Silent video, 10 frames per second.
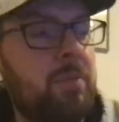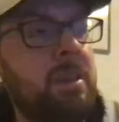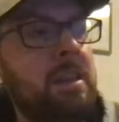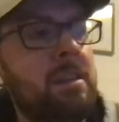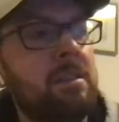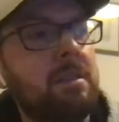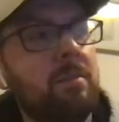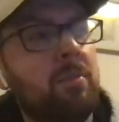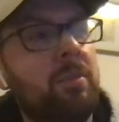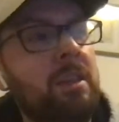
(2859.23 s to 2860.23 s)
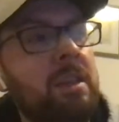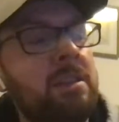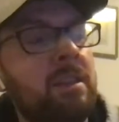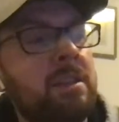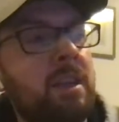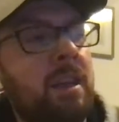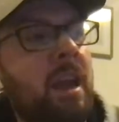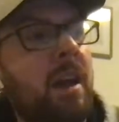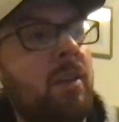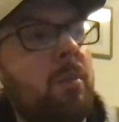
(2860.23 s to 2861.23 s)
Oh, please,
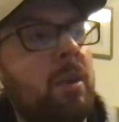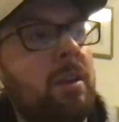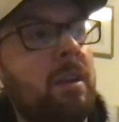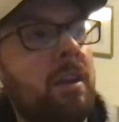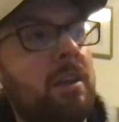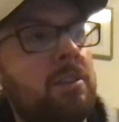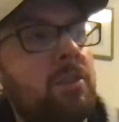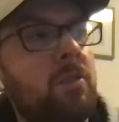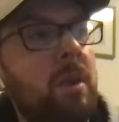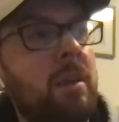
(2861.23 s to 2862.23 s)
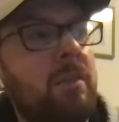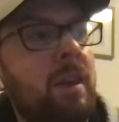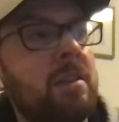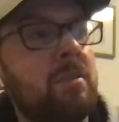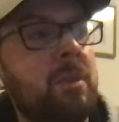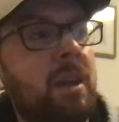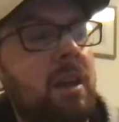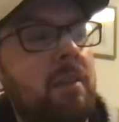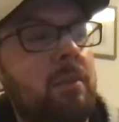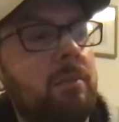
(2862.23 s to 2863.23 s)
let's get Halliburton here. So many fans
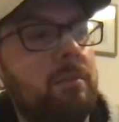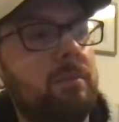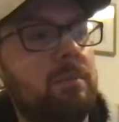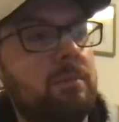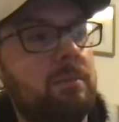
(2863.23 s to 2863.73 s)
will be hyped.